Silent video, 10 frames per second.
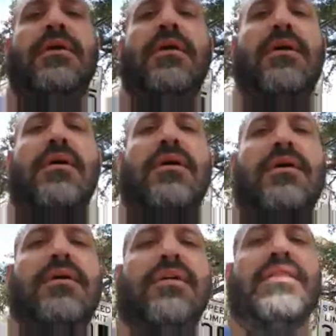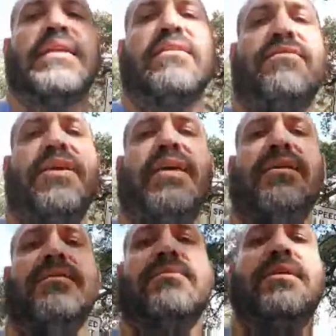Lightning
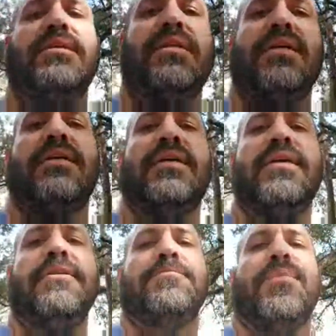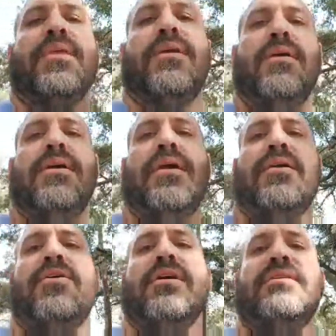fan.
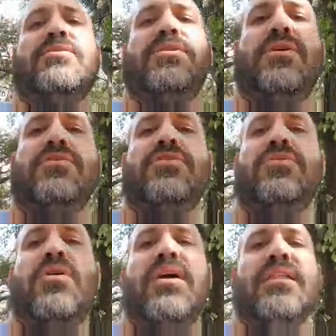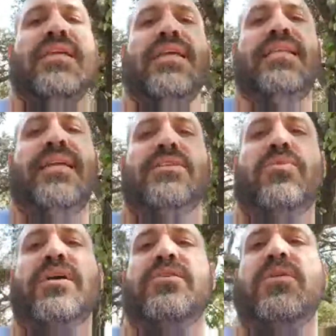Eric Hawkins, we know who you are, Elliot, and that is
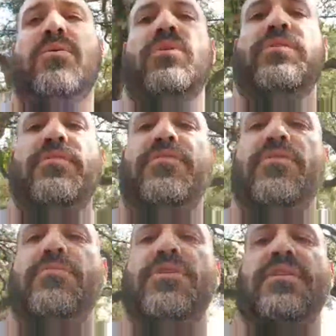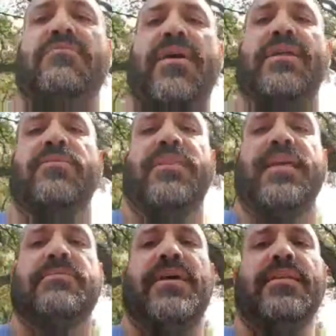why you are one of the few books I've backed. Well,
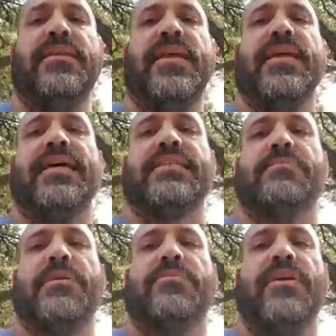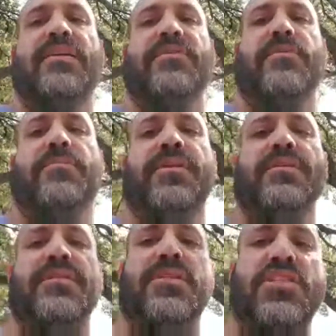thanks, man. Hey, guys, let people have their
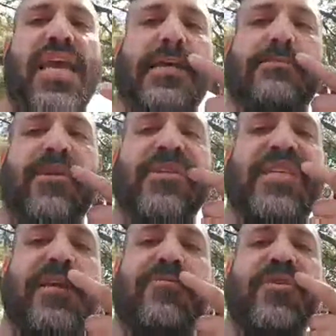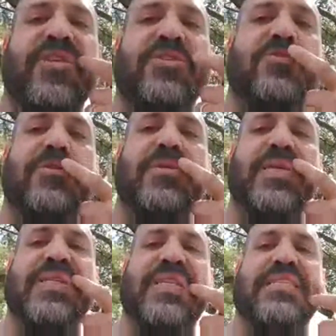opinions in the chat, especially if we disagree with
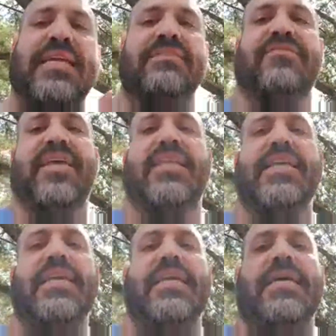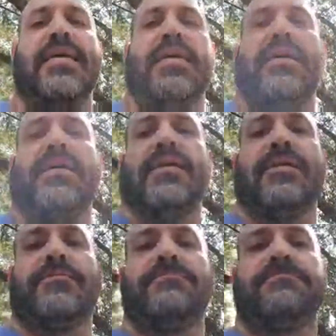it, says Lightning fan.
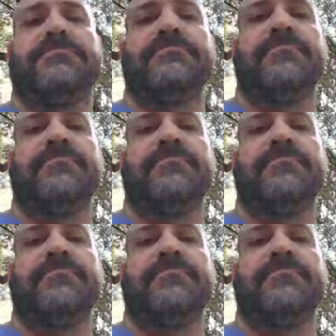Um,